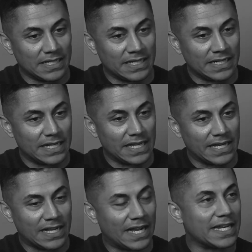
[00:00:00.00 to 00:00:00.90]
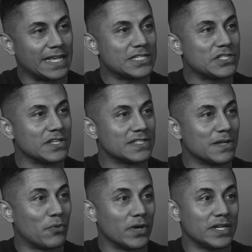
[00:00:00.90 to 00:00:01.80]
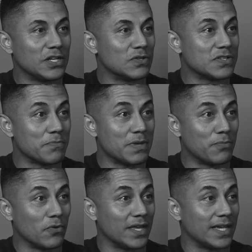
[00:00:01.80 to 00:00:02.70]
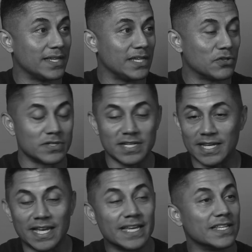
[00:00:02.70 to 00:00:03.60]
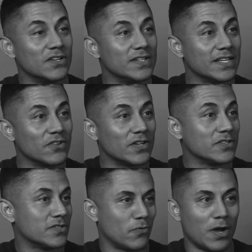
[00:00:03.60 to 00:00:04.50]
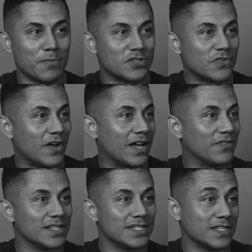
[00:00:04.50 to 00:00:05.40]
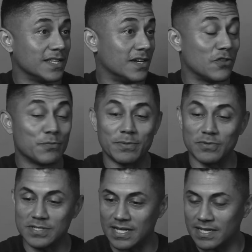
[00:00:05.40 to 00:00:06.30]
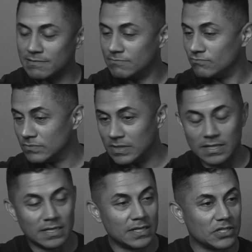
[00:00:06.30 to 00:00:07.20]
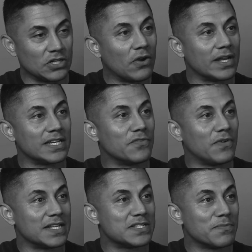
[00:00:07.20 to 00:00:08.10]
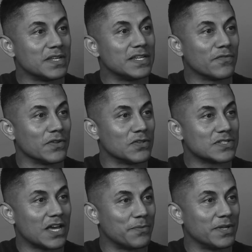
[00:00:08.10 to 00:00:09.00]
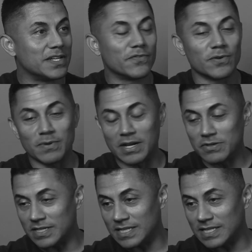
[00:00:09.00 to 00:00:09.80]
And it kind of hits you at some point. You know, some people, they either dig in and they dig their heels and, well, I'm going to survive in this. And then other people say, you know, I need to find something different. There's got to be a different route.